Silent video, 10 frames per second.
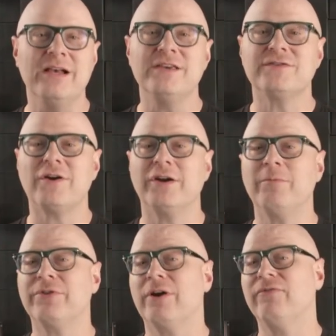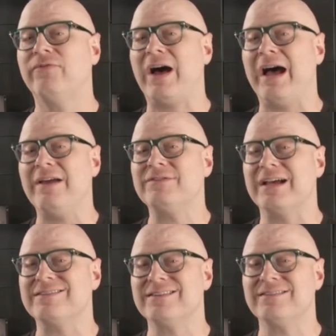starting with our
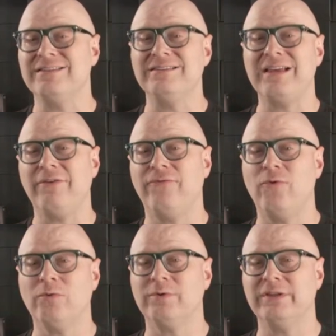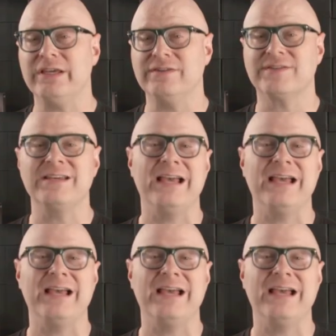5.16.4 release